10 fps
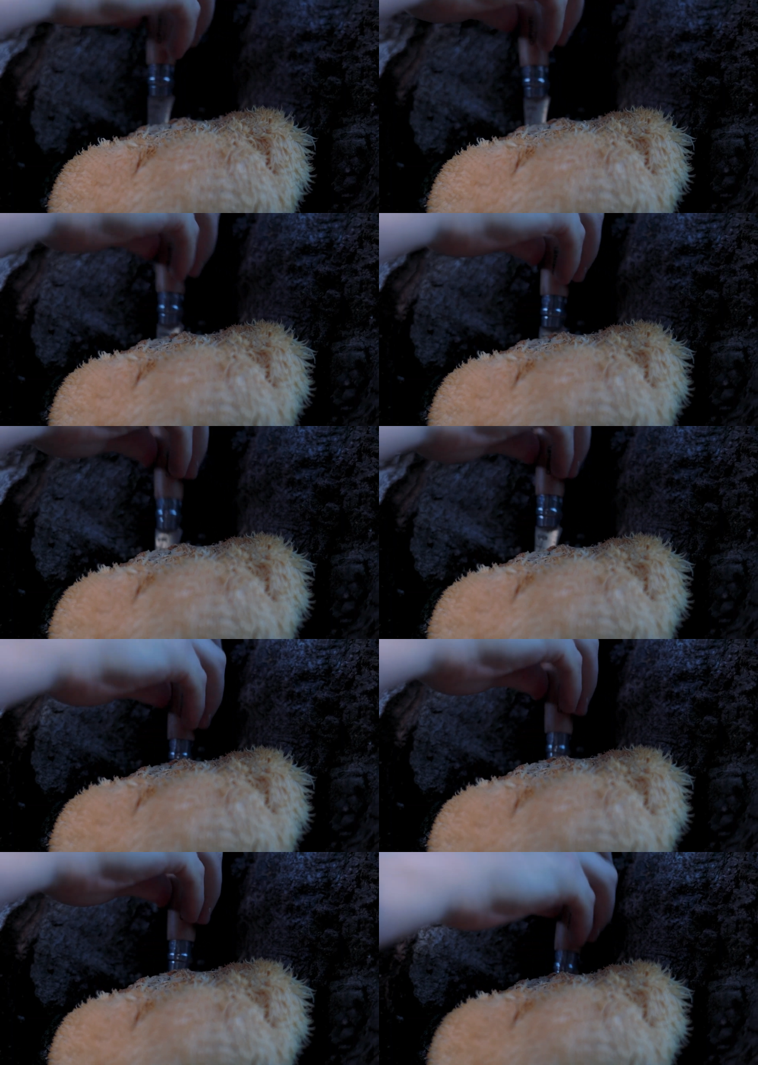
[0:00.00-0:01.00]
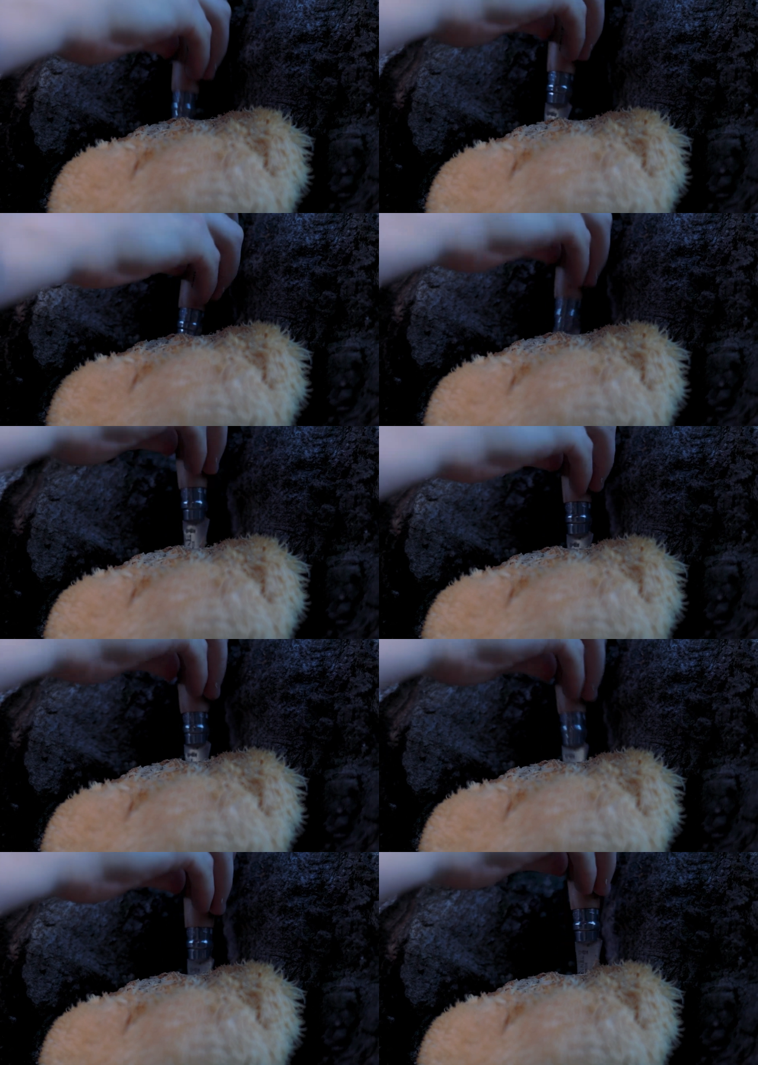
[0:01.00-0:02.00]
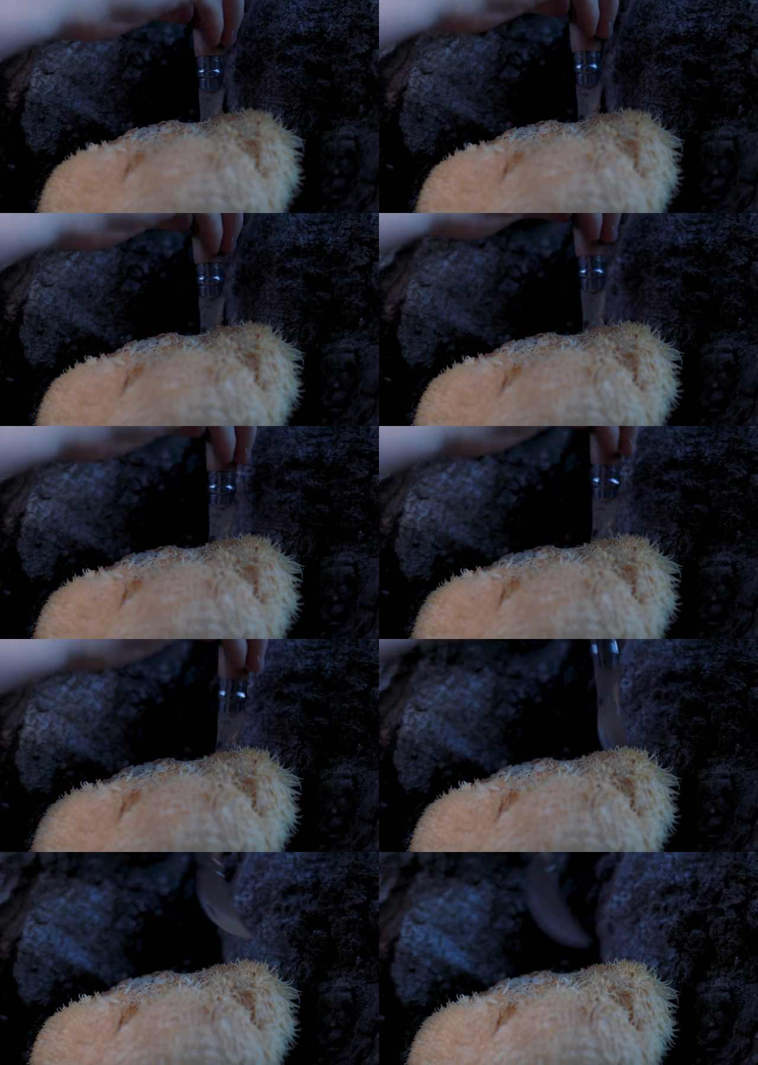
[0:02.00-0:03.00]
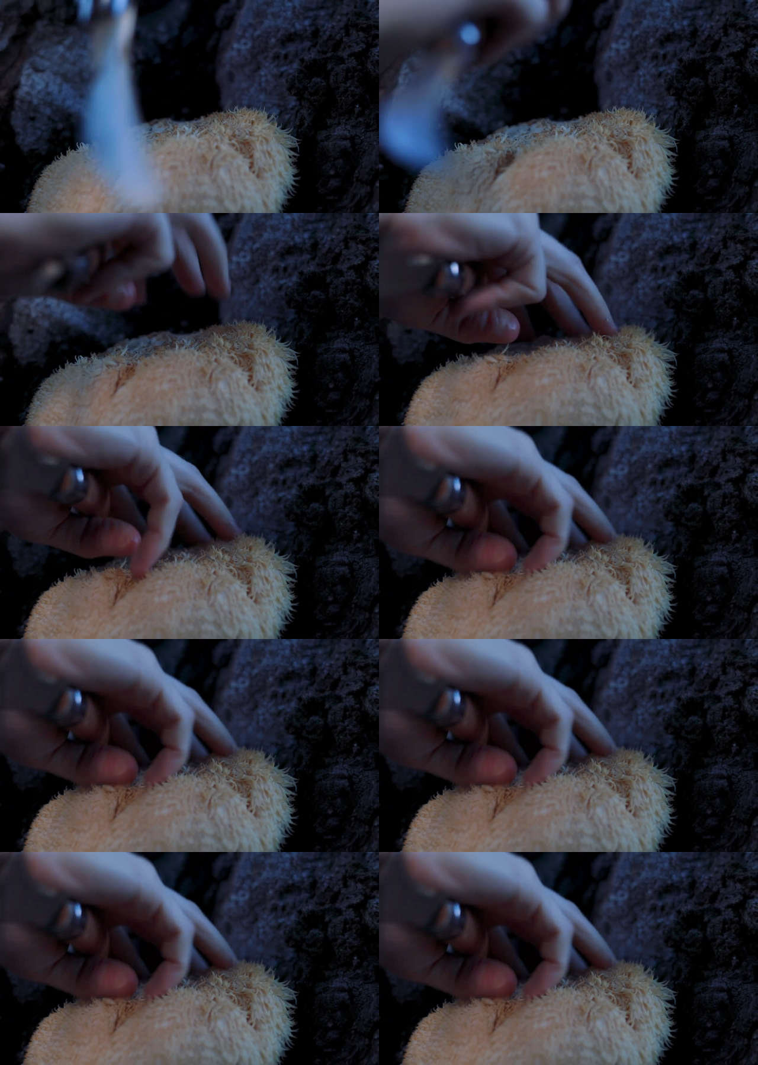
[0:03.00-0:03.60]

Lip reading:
[unreadable: no face in view]